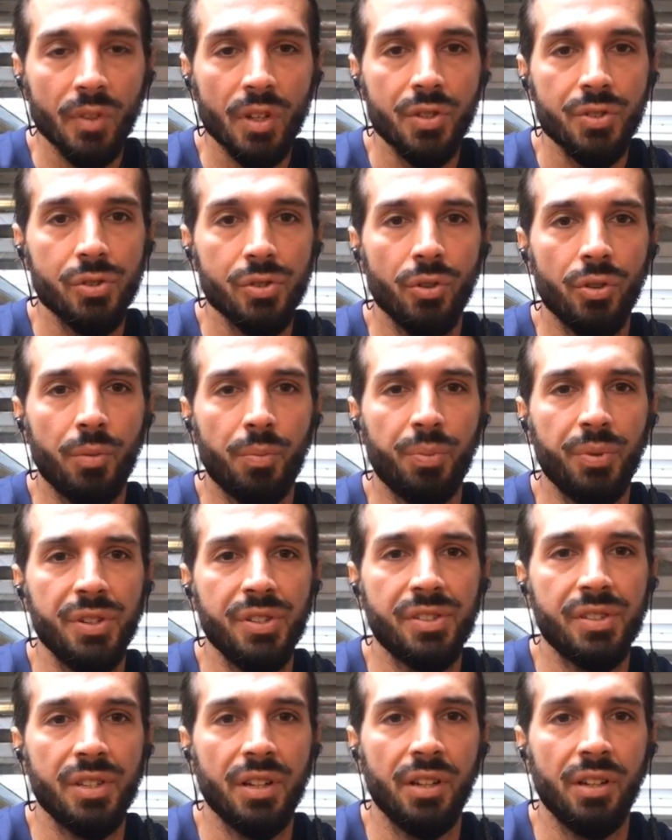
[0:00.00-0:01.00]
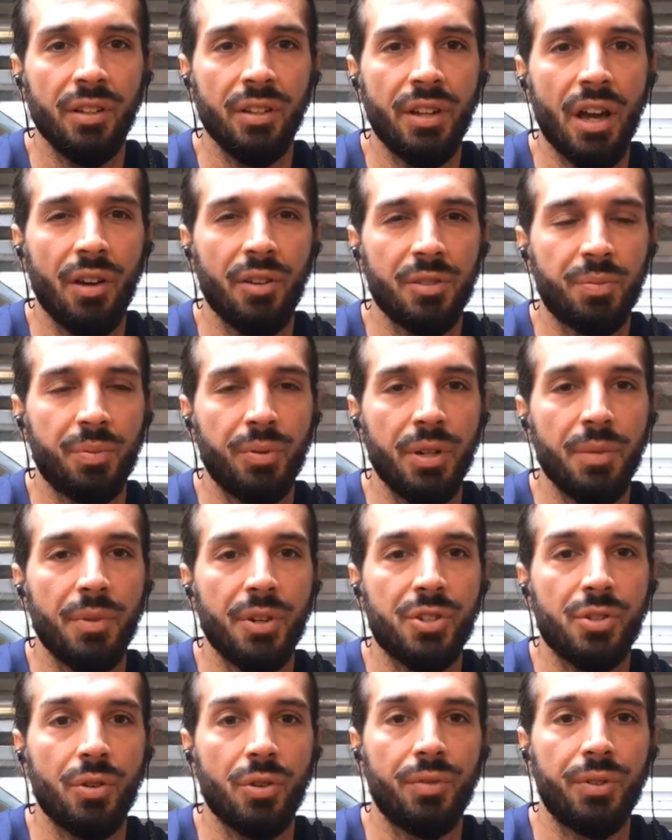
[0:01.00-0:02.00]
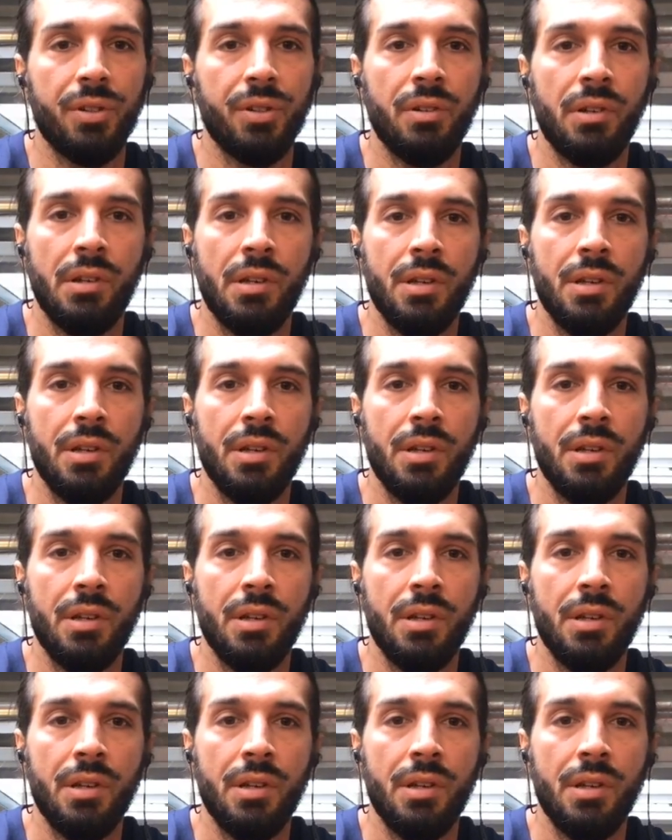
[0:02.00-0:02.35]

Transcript: So the pre-sale now is pretty much over,